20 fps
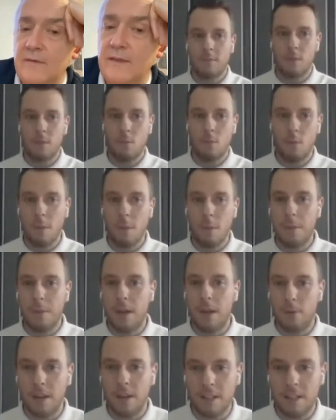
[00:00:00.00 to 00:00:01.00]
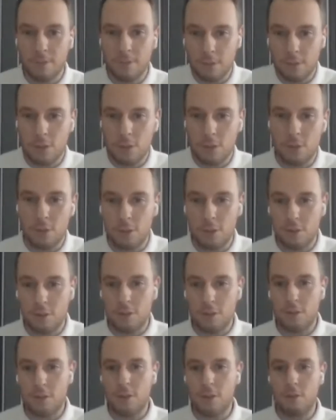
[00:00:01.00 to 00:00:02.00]
What better way for a student
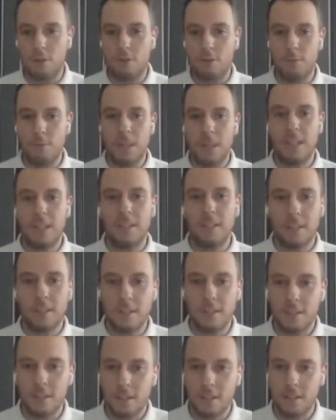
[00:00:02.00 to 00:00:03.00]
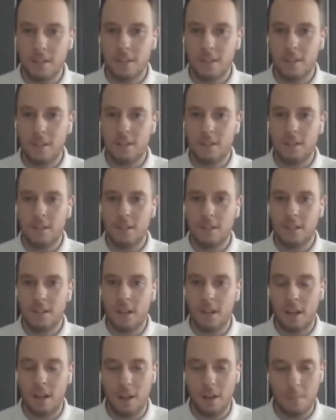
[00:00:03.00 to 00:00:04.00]
to repeat
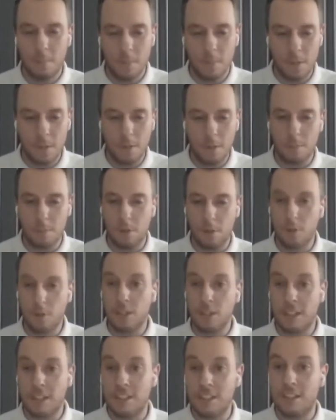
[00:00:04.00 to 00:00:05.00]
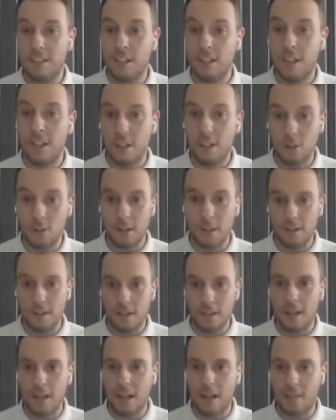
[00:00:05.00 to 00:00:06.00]
the processes that they're doing
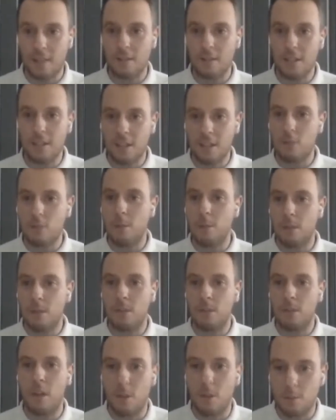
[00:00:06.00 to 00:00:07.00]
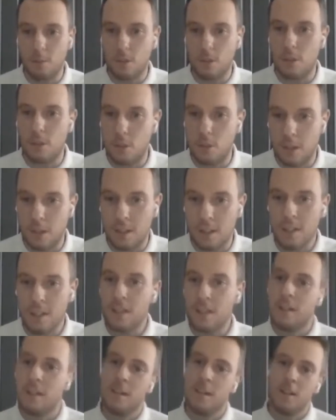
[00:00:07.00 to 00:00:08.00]
than having the equipment at home to do it,
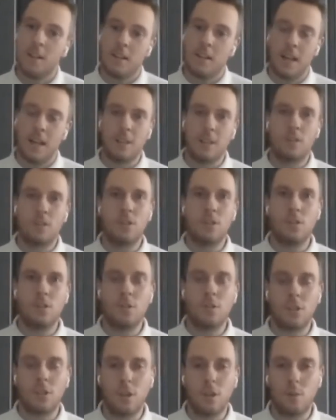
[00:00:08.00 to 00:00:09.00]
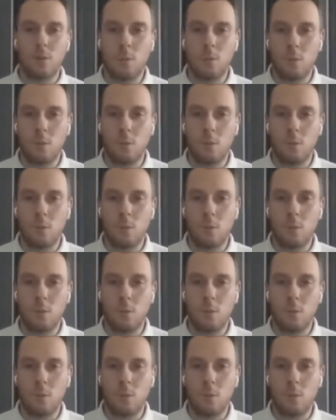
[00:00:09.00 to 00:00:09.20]
and to do so